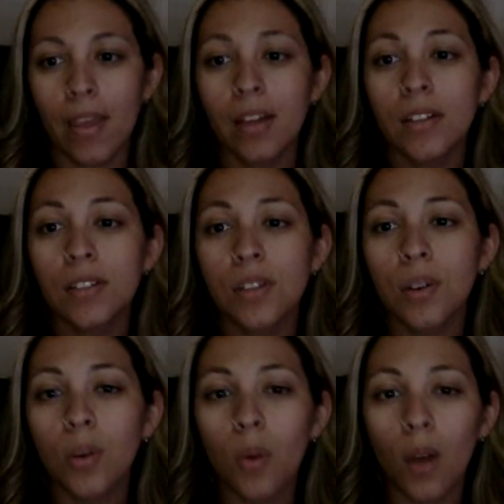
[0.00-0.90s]
It is so
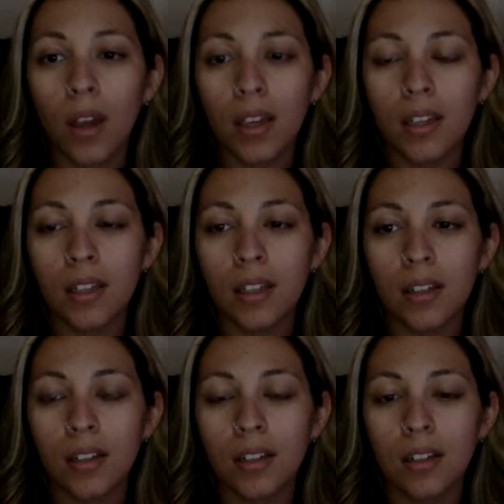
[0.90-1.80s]
quiet
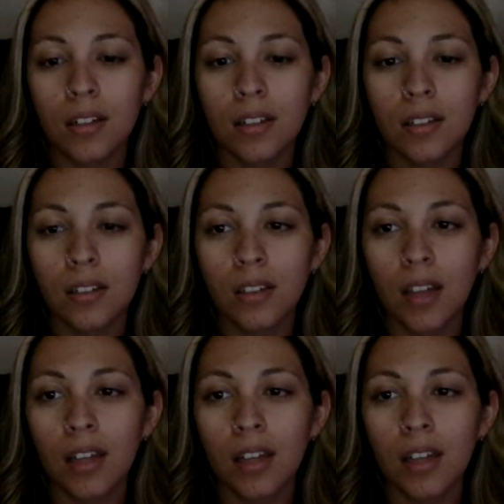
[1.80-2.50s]
here. I